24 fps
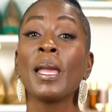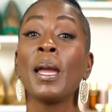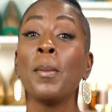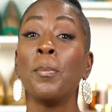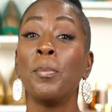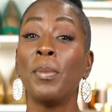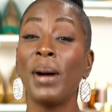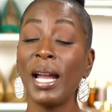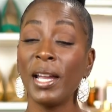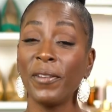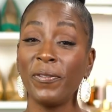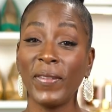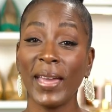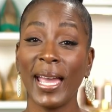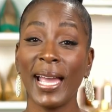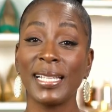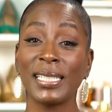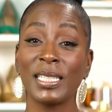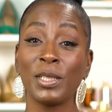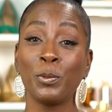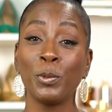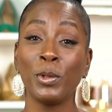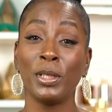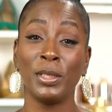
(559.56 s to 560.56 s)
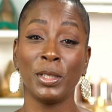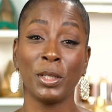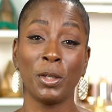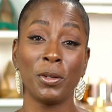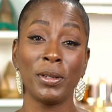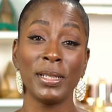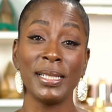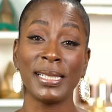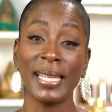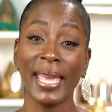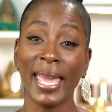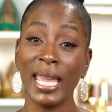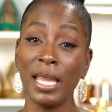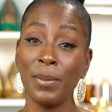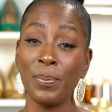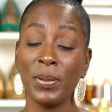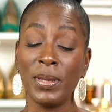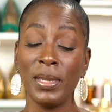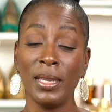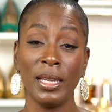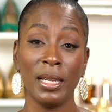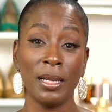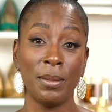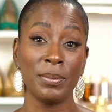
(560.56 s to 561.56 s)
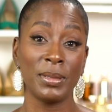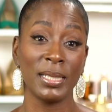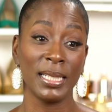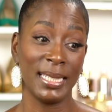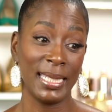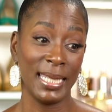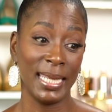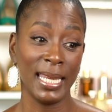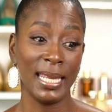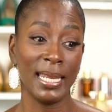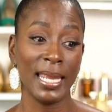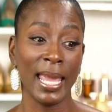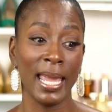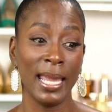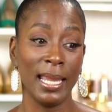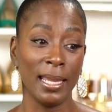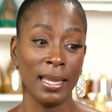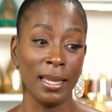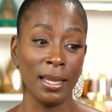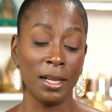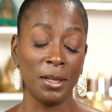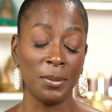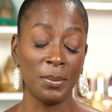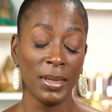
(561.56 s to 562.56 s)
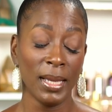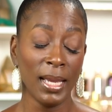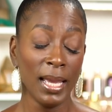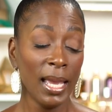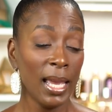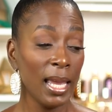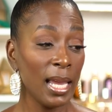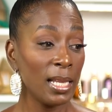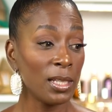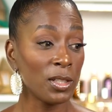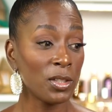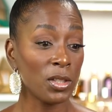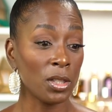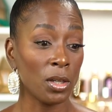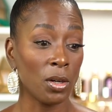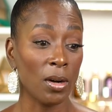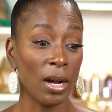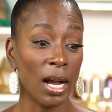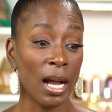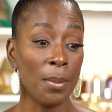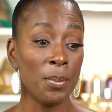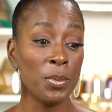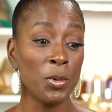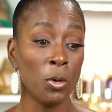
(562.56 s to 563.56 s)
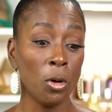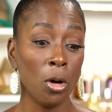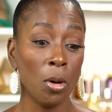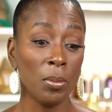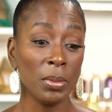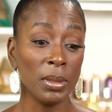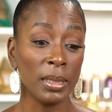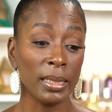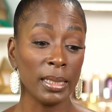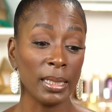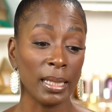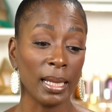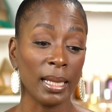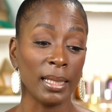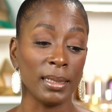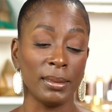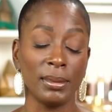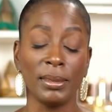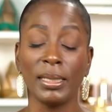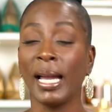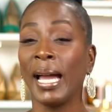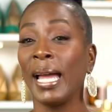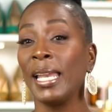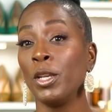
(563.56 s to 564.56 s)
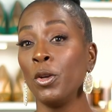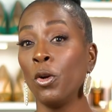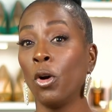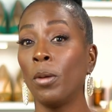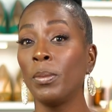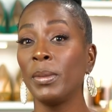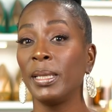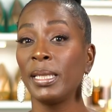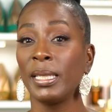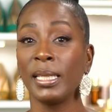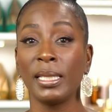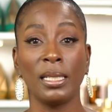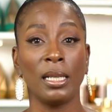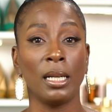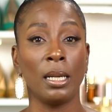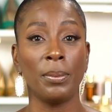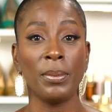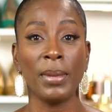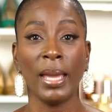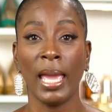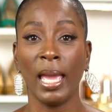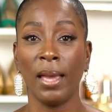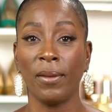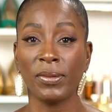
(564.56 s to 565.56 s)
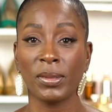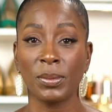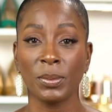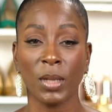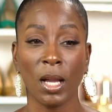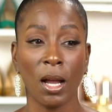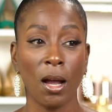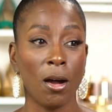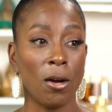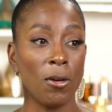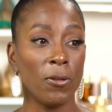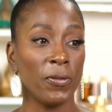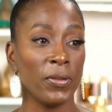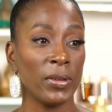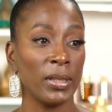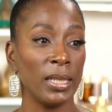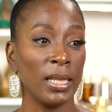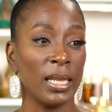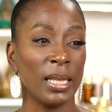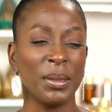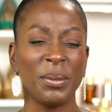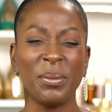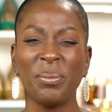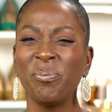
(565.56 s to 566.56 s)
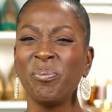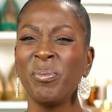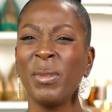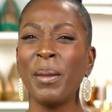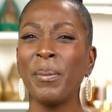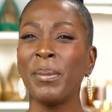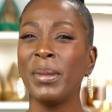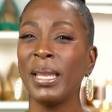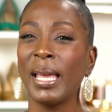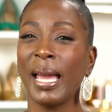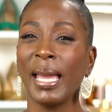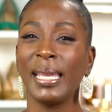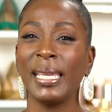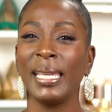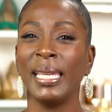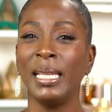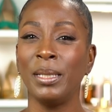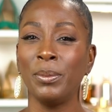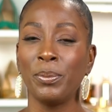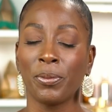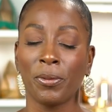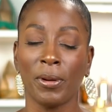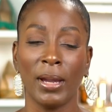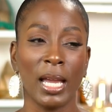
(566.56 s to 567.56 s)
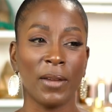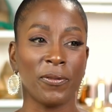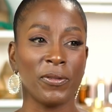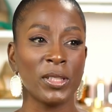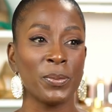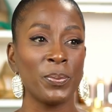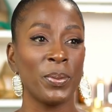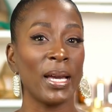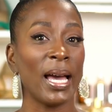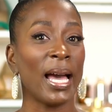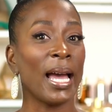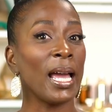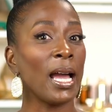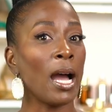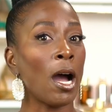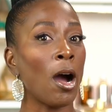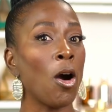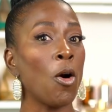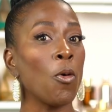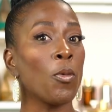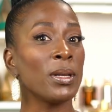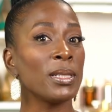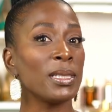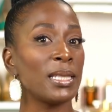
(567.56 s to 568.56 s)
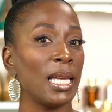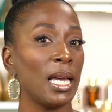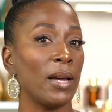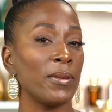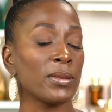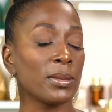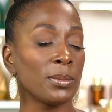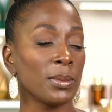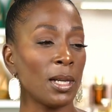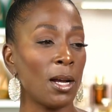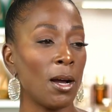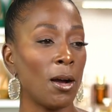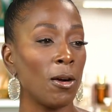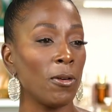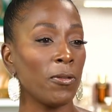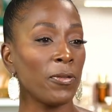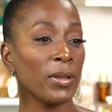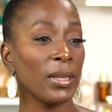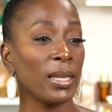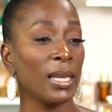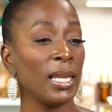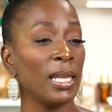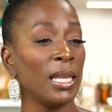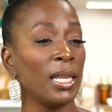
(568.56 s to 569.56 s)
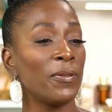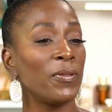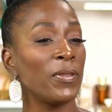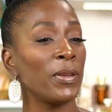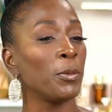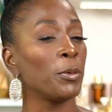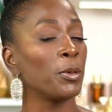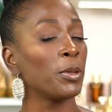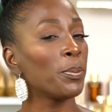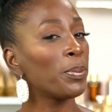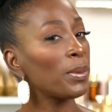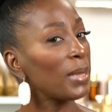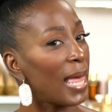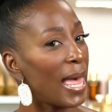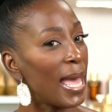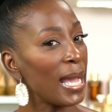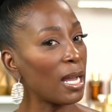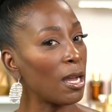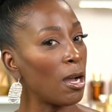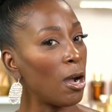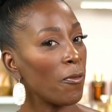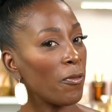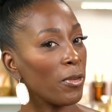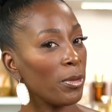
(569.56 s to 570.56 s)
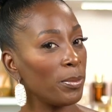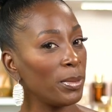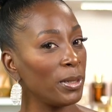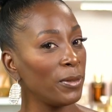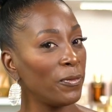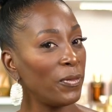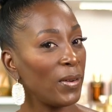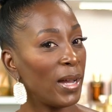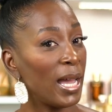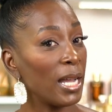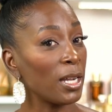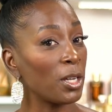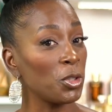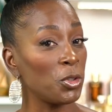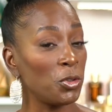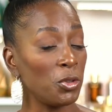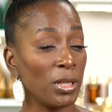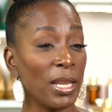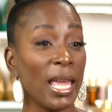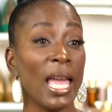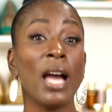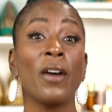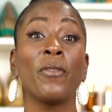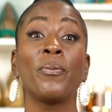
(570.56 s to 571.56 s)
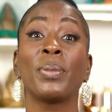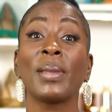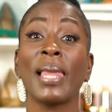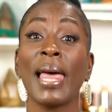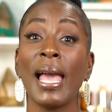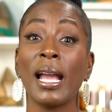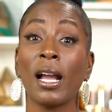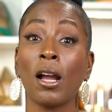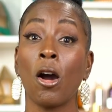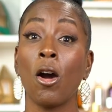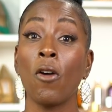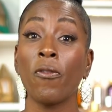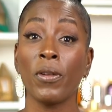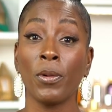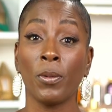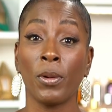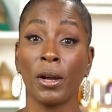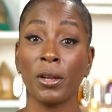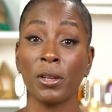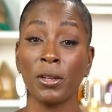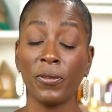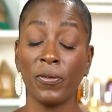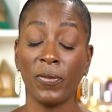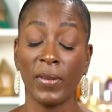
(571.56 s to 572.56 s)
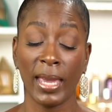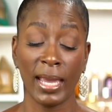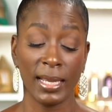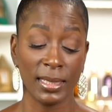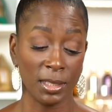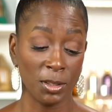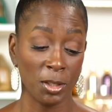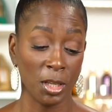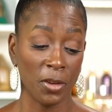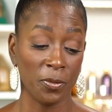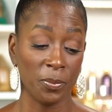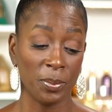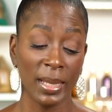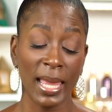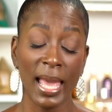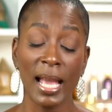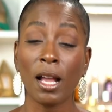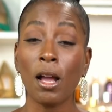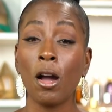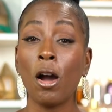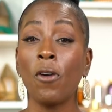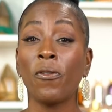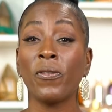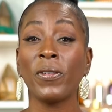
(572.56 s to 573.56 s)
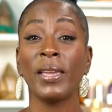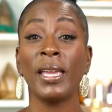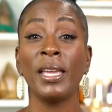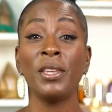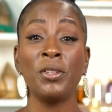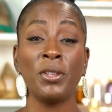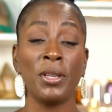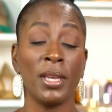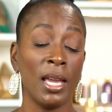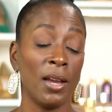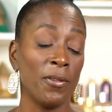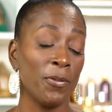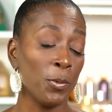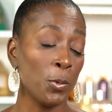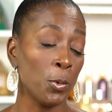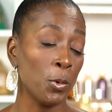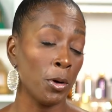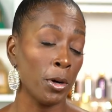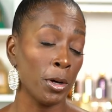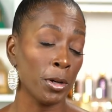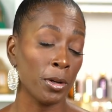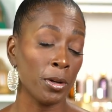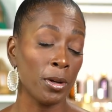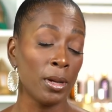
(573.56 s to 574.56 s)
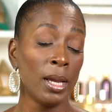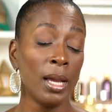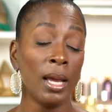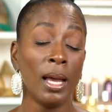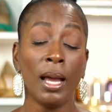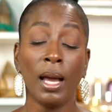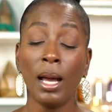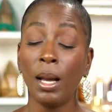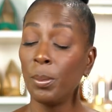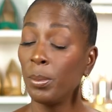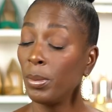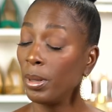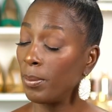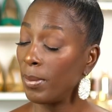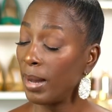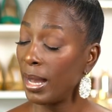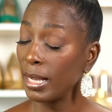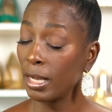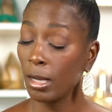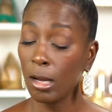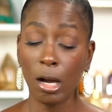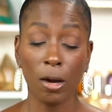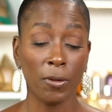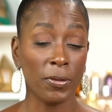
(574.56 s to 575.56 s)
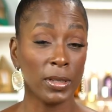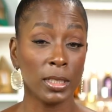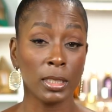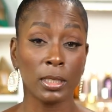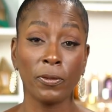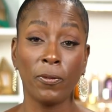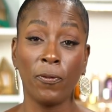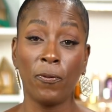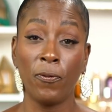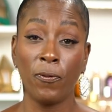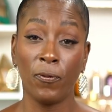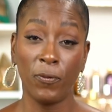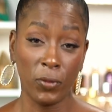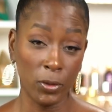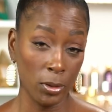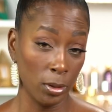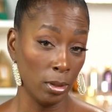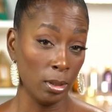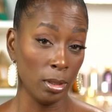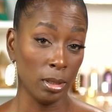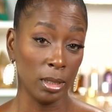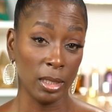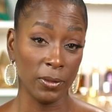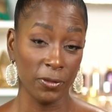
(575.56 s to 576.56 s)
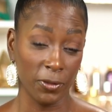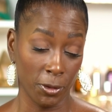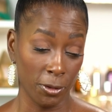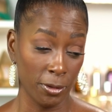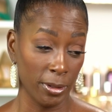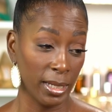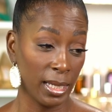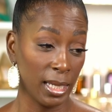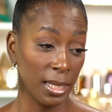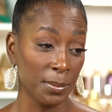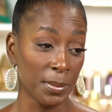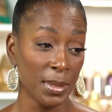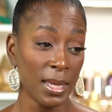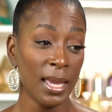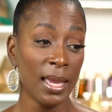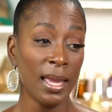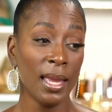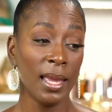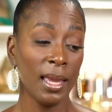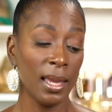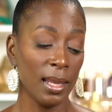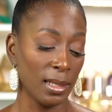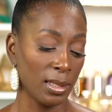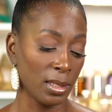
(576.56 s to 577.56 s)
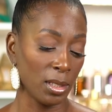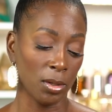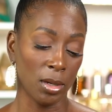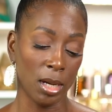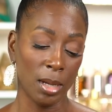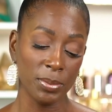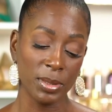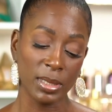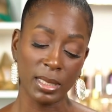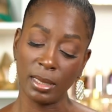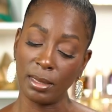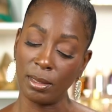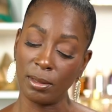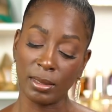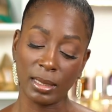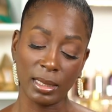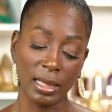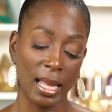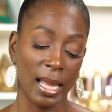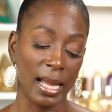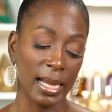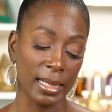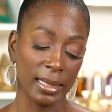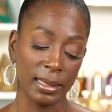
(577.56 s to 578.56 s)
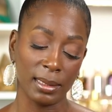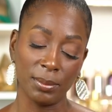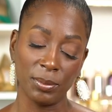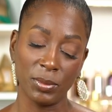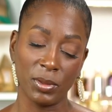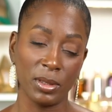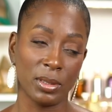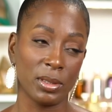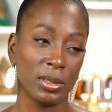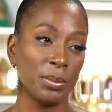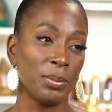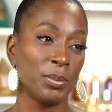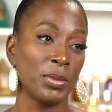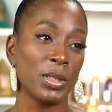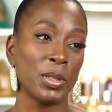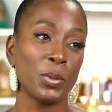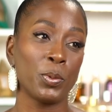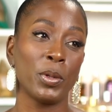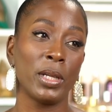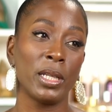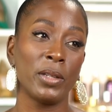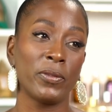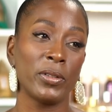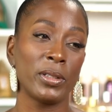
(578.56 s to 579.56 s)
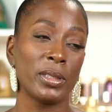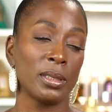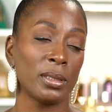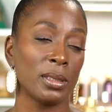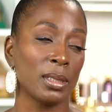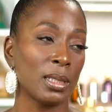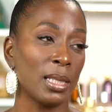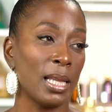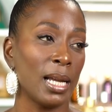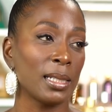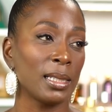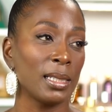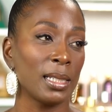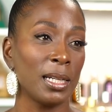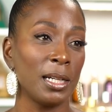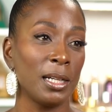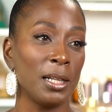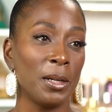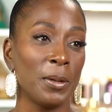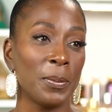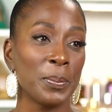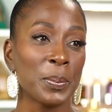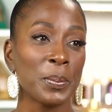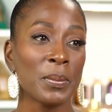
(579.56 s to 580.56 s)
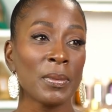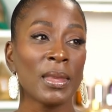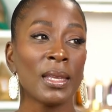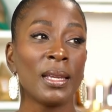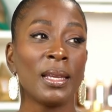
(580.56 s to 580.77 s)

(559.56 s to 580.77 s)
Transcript: My fasting window is 8 p.m. to 10 a.m. And so I normally get up, have some coffee, and maybe not eat breakfast, but I always have some coffee. And if it were black coffee, it'd be fine because you can have black coffee while you're fasting. You have black coffee and you can have water. But my coffee is full of cream. And so I'm sitting there clocking. I'm just waiting for 10 o'clock to come.